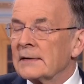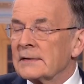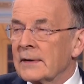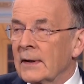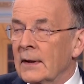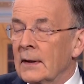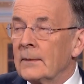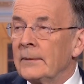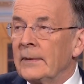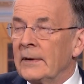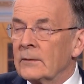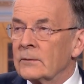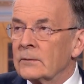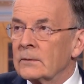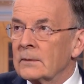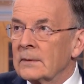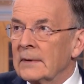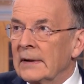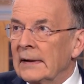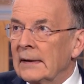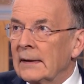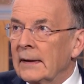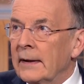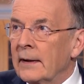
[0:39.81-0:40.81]
it's going to be
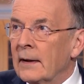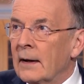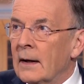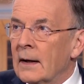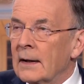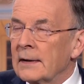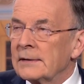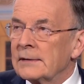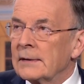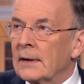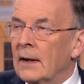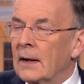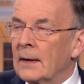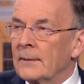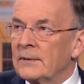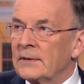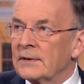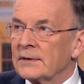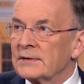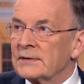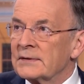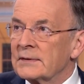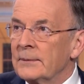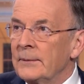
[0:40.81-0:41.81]
really hard, time
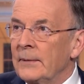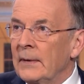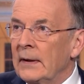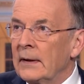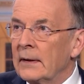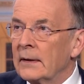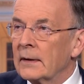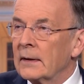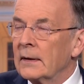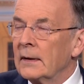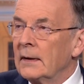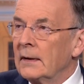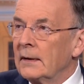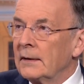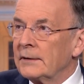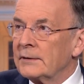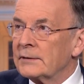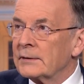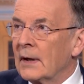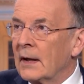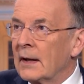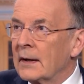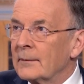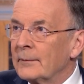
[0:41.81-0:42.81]
to smear
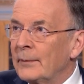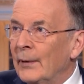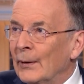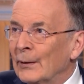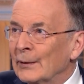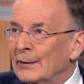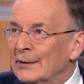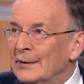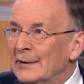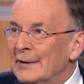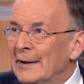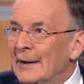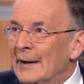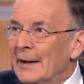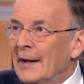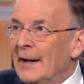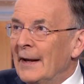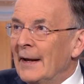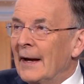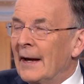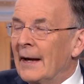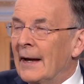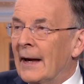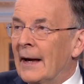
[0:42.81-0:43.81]
John Bolton.
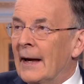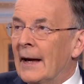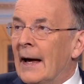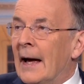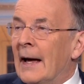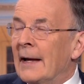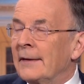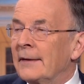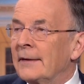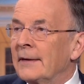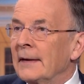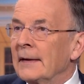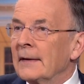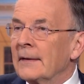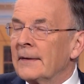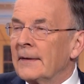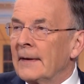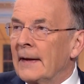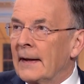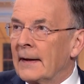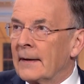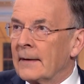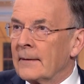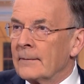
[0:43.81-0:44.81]
Uh, I think
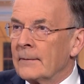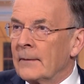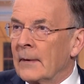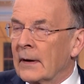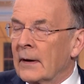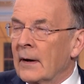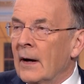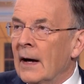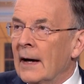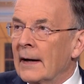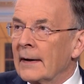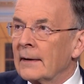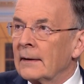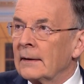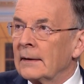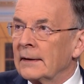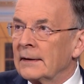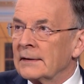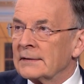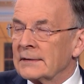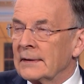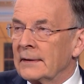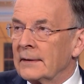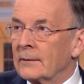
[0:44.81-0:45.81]
that McConnell
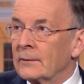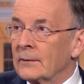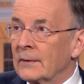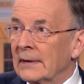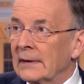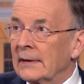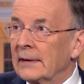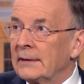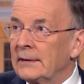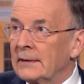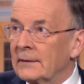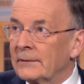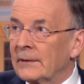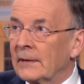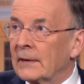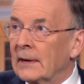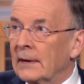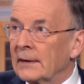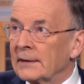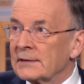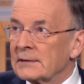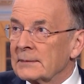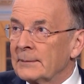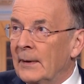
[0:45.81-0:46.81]
is in a really
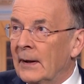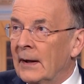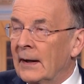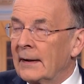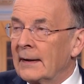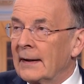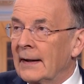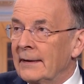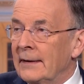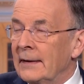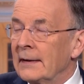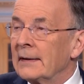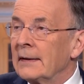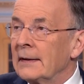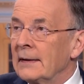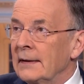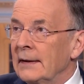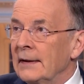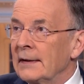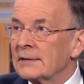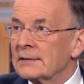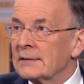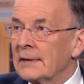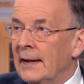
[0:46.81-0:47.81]
difficult spot. I think he
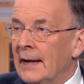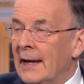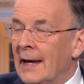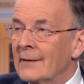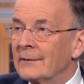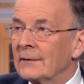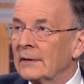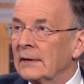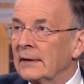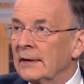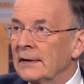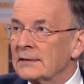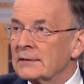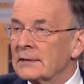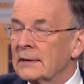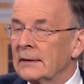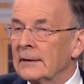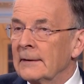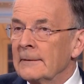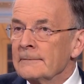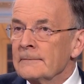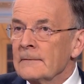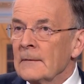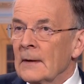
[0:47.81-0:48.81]
needs to have at least
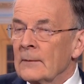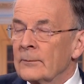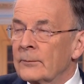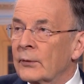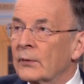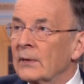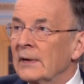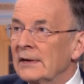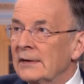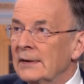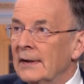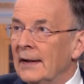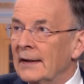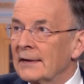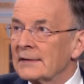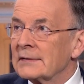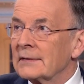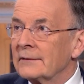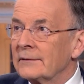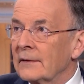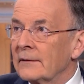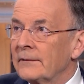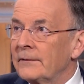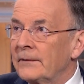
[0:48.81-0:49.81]
the
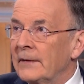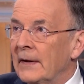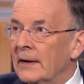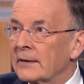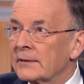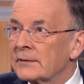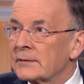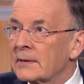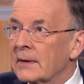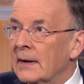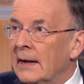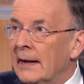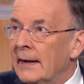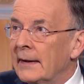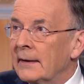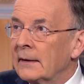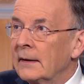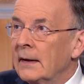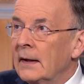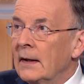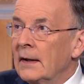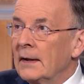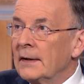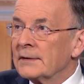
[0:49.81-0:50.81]
pretense of a fair
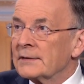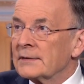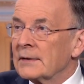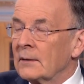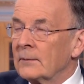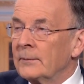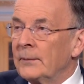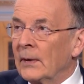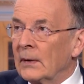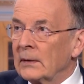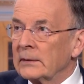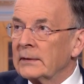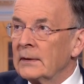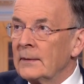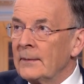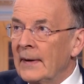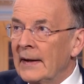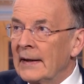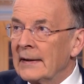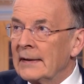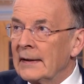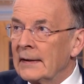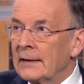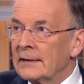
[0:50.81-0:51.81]
trial. So Bolton
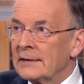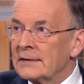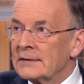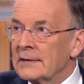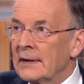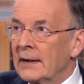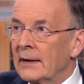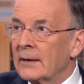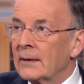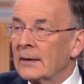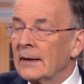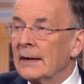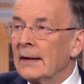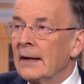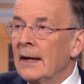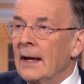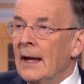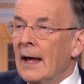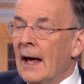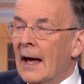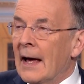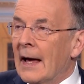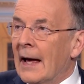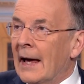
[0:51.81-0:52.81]
may get his hearing.
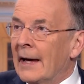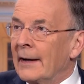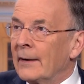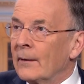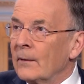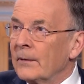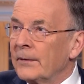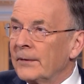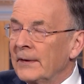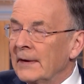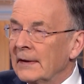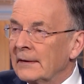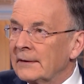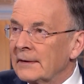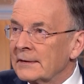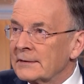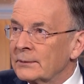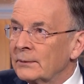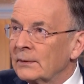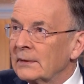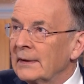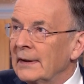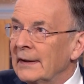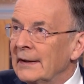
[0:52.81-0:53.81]
I, I don't think
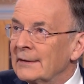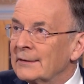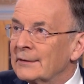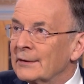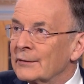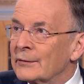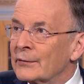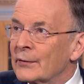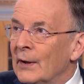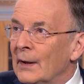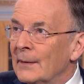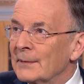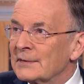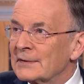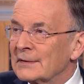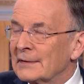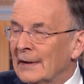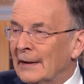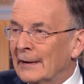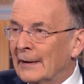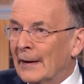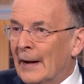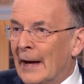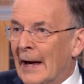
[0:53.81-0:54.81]
this will lead to Trump's
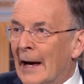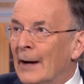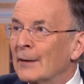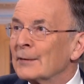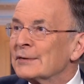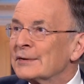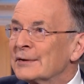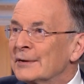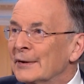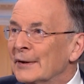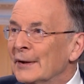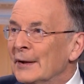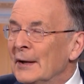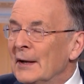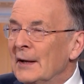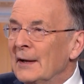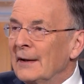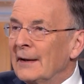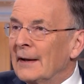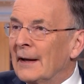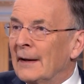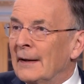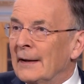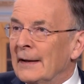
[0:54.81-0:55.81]
uh, ouster,
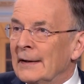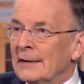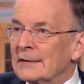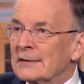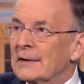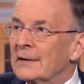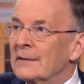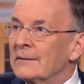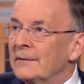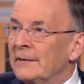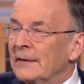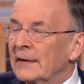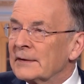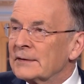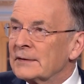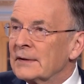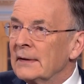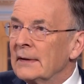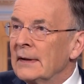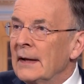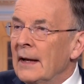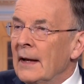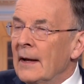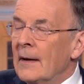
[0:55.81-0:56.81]
uh, his
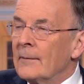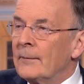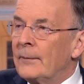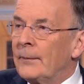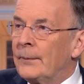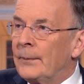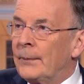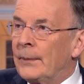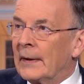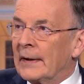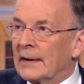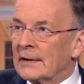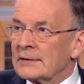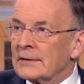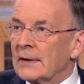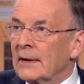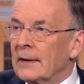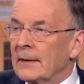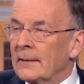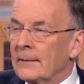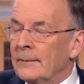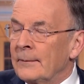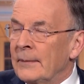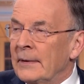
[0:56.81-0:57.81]
conviction, but it's
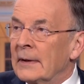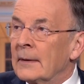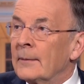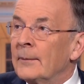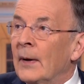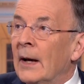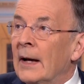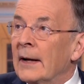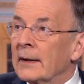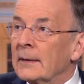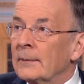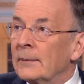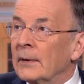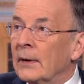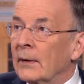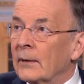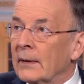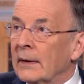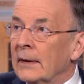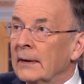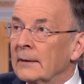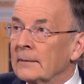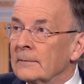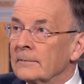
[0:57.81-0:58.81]
going to be a body blow
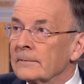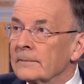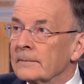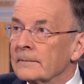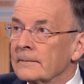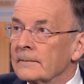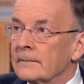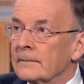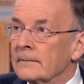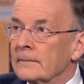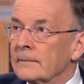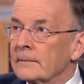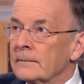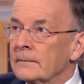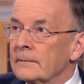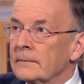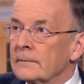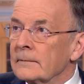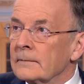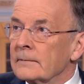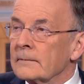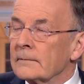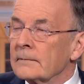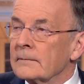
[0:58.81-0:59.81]
to him.
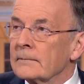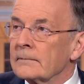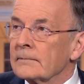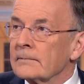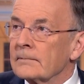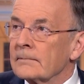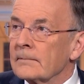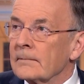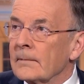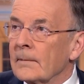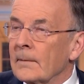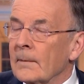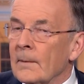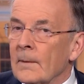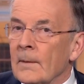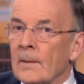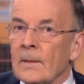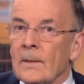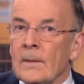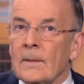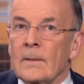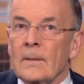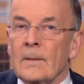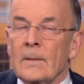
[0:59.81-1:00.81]
Do, do you think
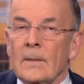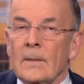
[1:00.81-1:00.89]
he'll be